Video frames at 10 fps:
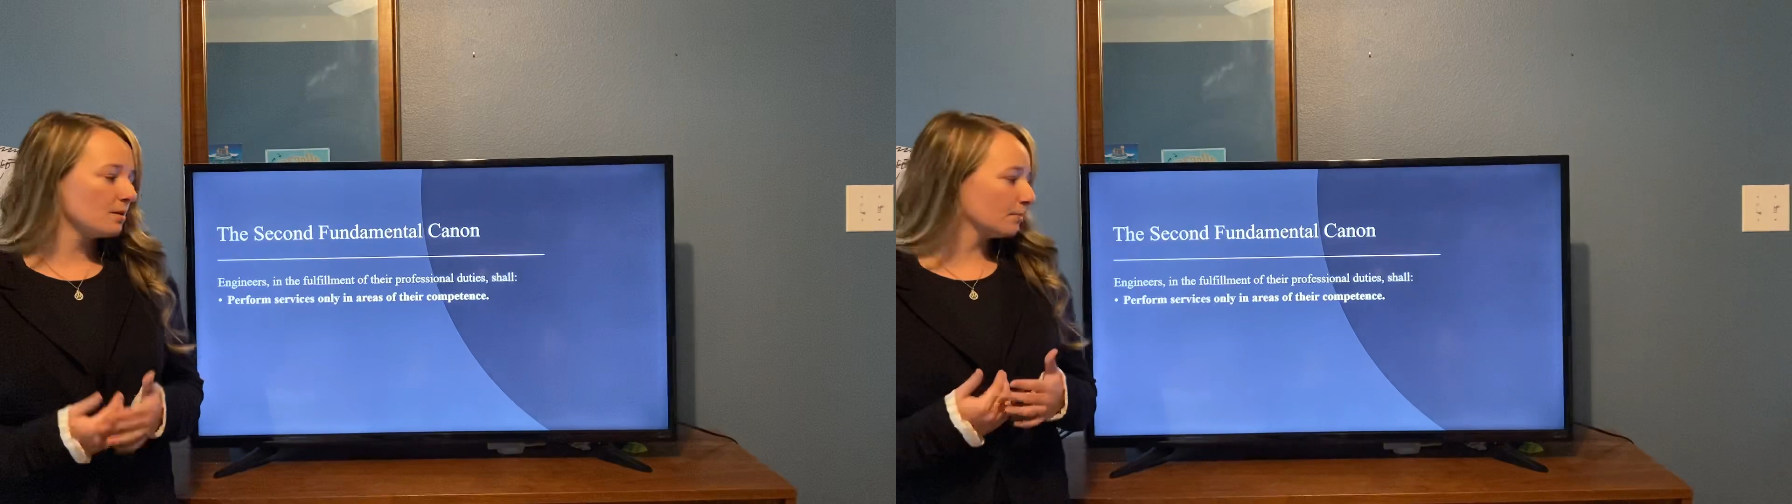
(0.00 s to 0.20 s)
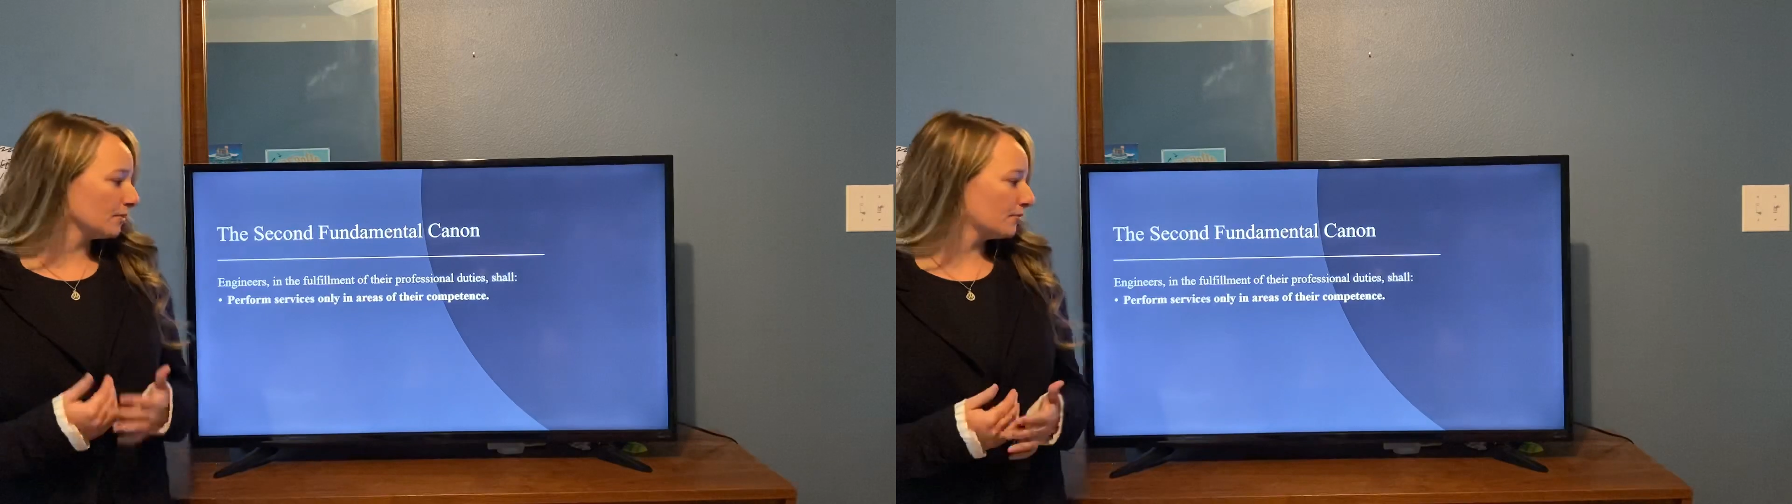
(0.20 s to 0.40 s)

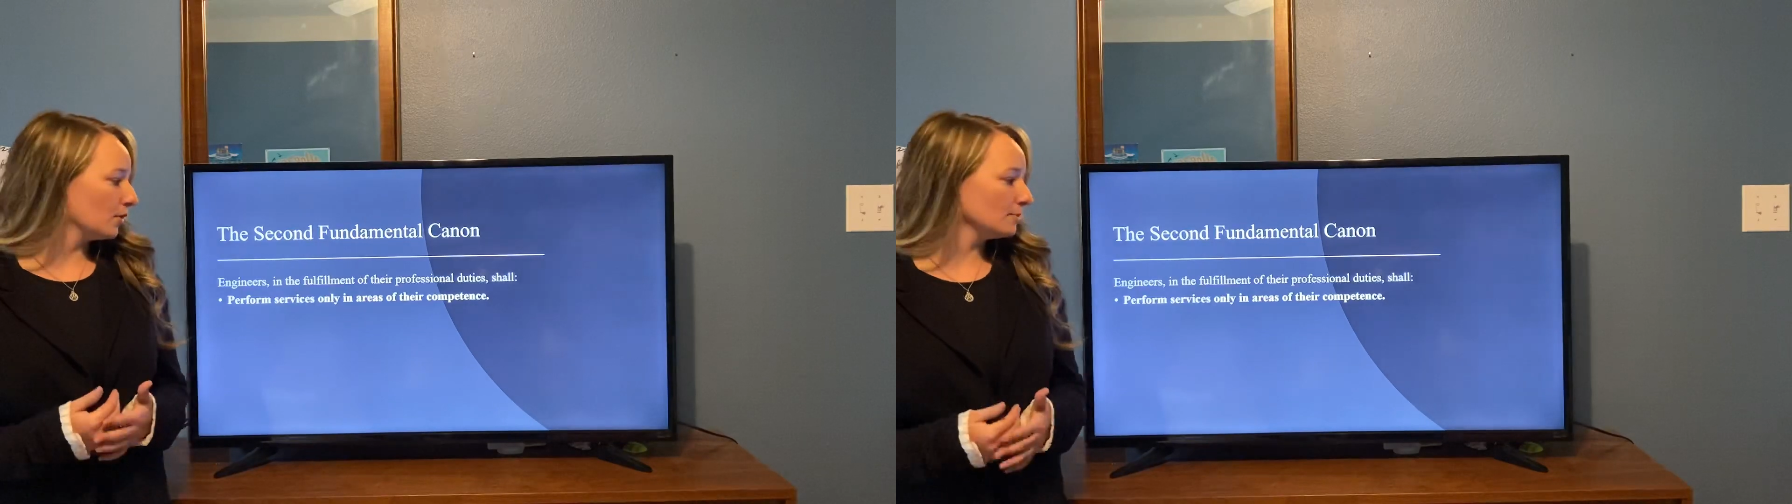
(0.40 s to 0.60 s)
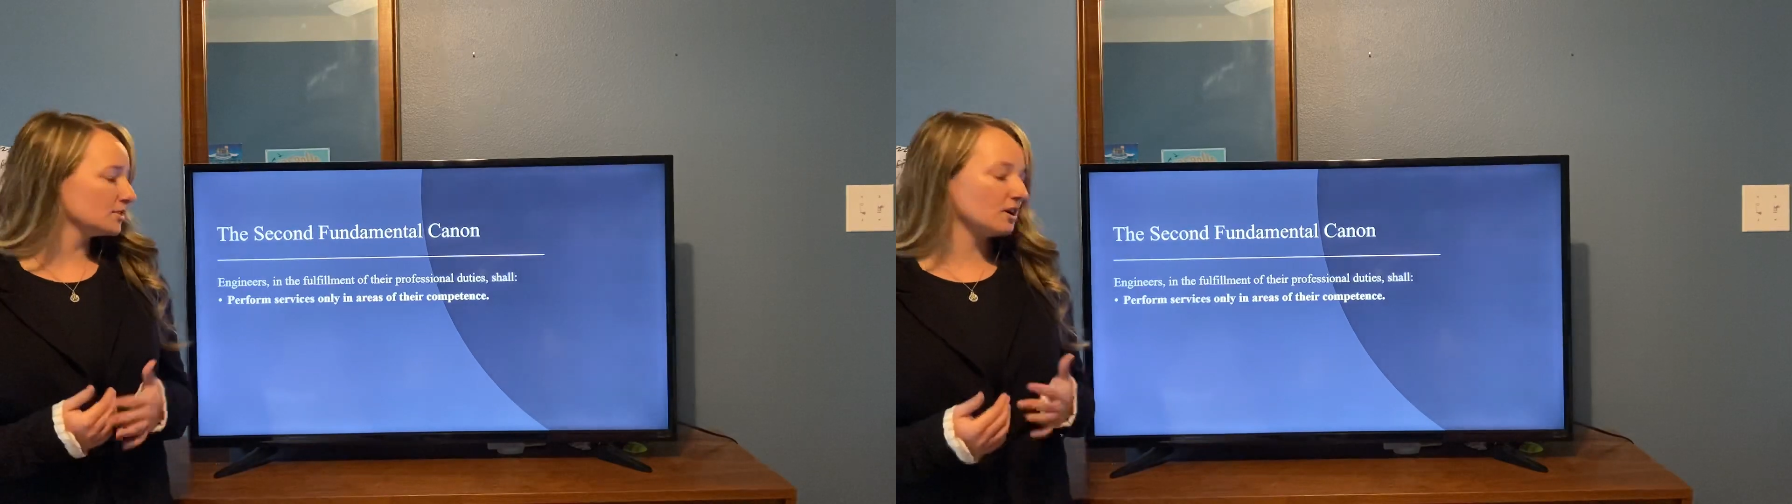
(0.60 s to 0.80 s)

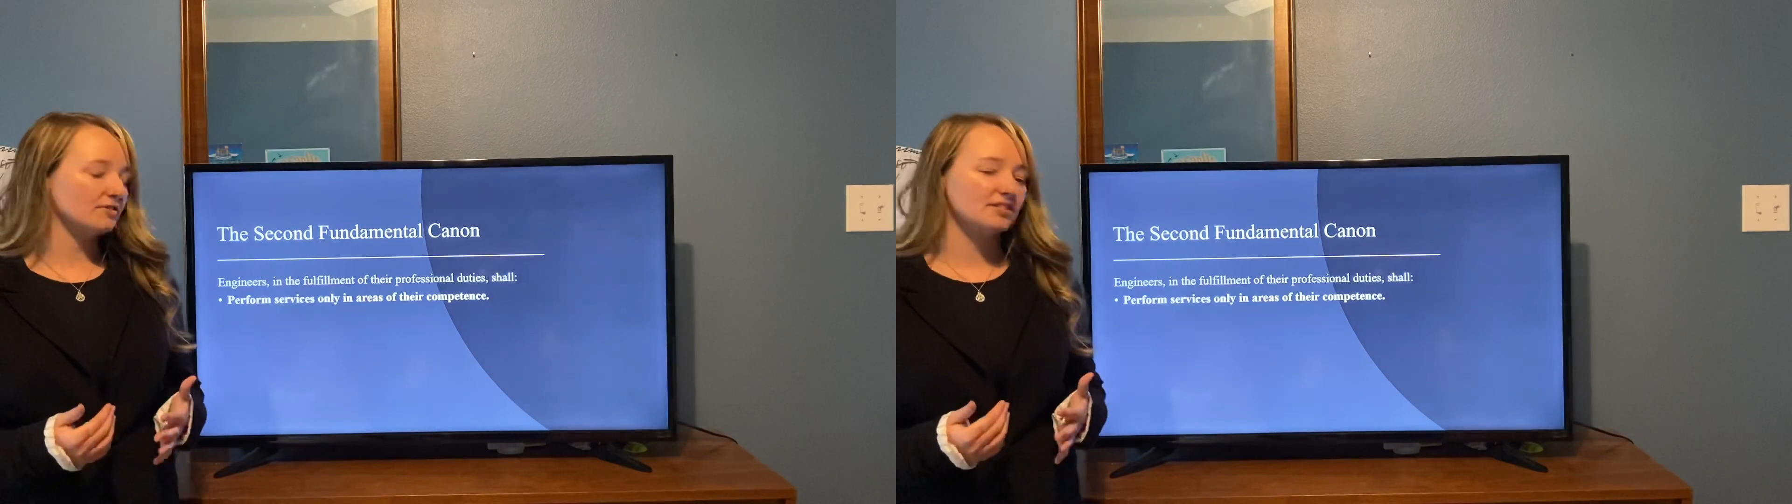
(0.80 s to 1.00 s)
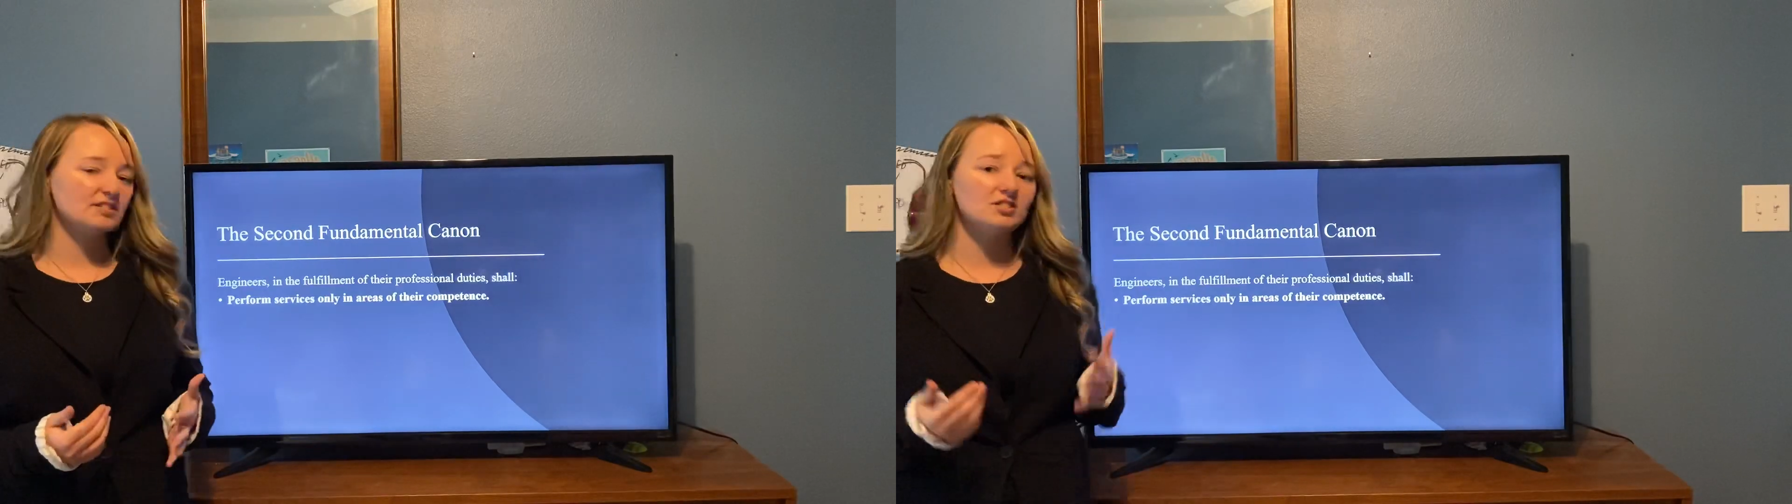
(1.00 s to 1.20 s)
perform
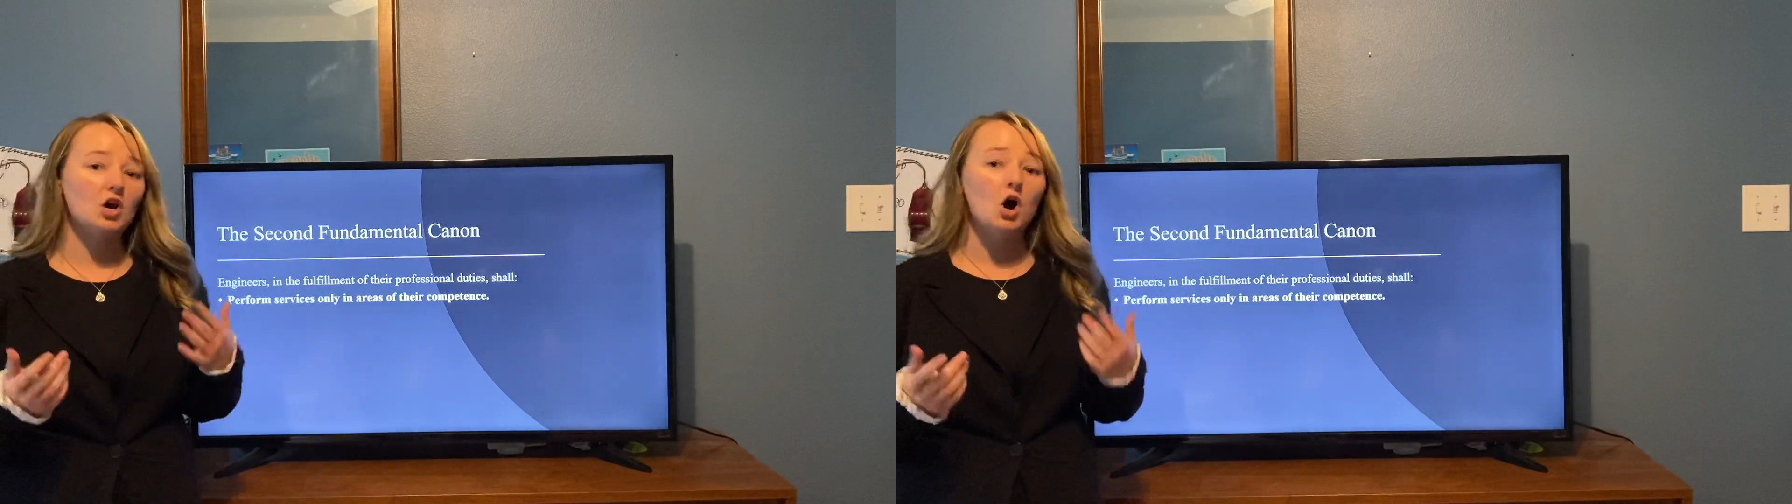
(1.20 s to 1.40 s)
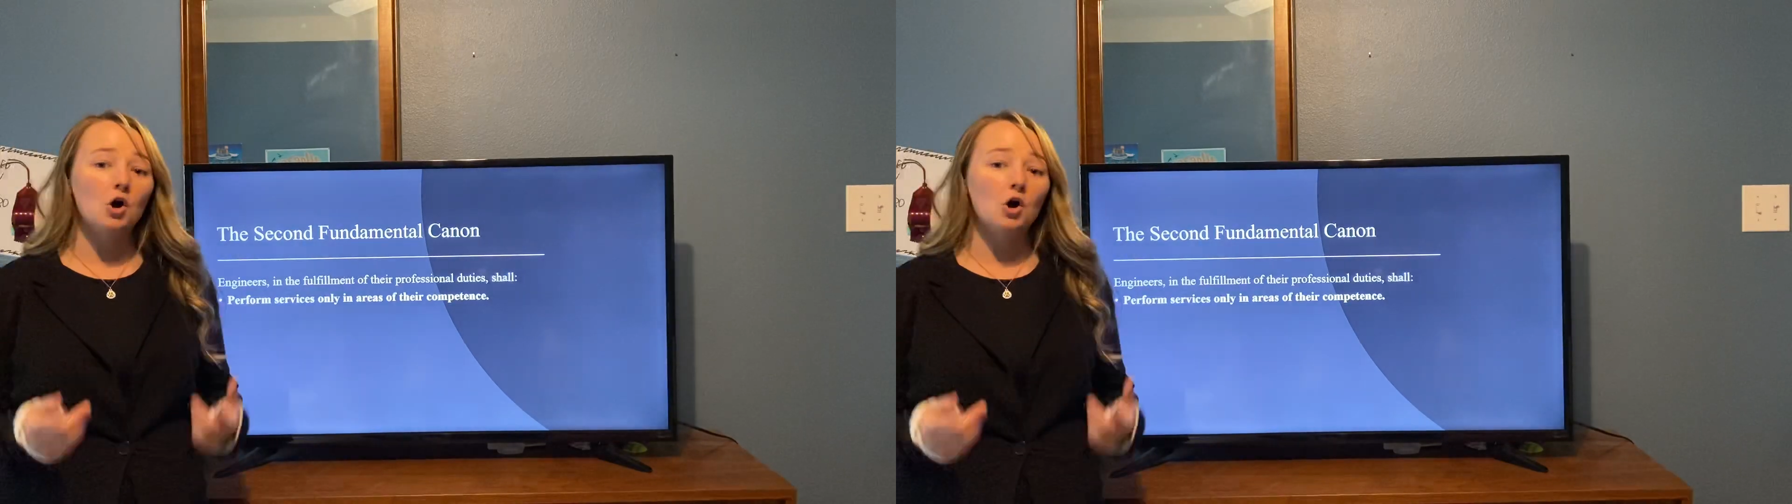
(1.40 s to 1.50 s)
services